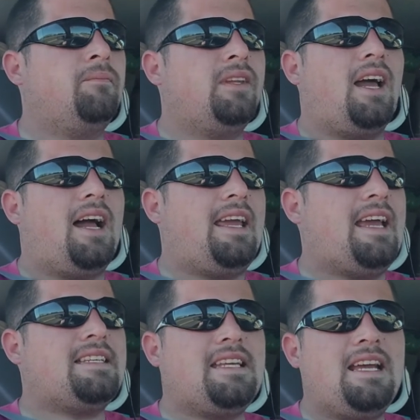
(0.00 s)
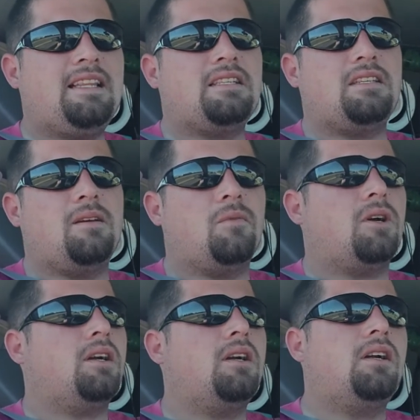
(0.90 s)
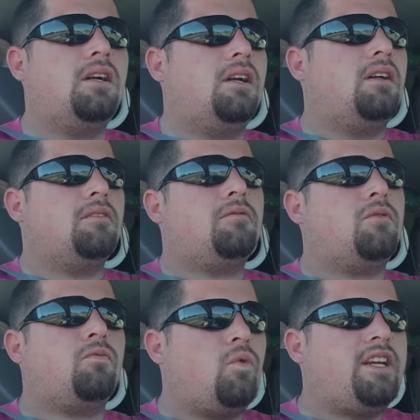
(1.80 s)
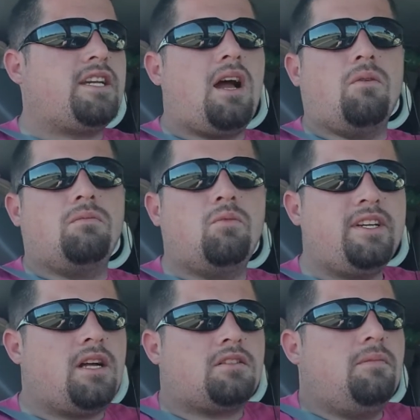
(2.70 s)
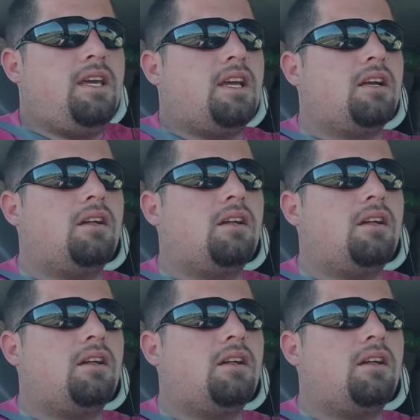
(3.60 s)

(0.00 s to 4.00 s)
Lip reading: I can't take this anymore. Reach out to me.